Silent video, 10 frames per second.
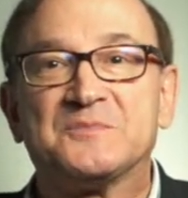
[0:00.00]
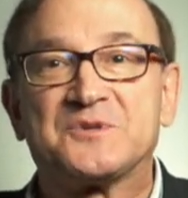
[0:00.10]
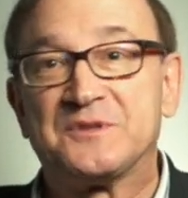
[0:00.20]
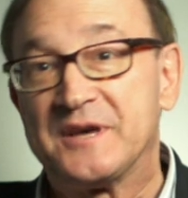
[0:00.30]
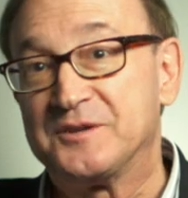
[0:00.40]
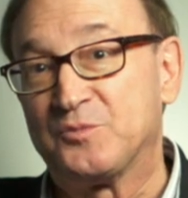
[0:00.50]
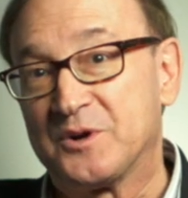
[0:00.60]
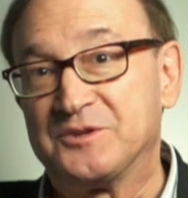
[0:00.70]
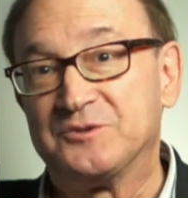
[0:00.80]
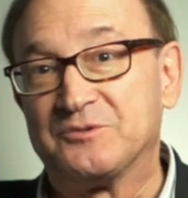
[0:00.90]
So then
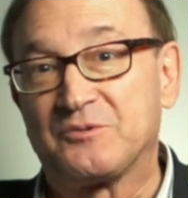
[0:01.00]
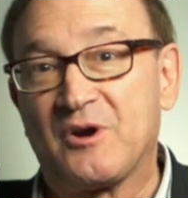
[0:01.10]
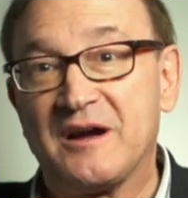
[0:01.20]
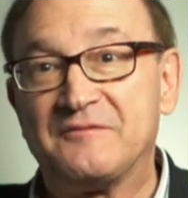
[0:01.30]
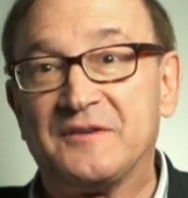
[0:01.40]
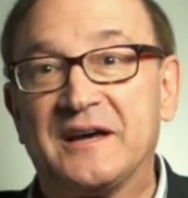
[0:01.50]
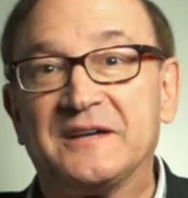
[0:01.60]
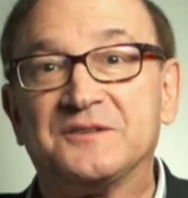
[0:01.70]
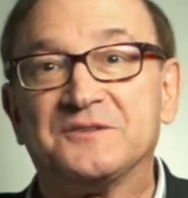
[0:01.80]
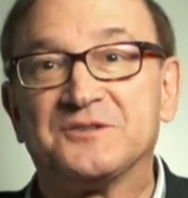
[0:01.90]
what you arrive
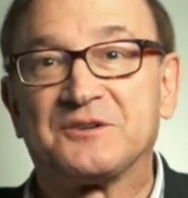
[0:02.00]
at,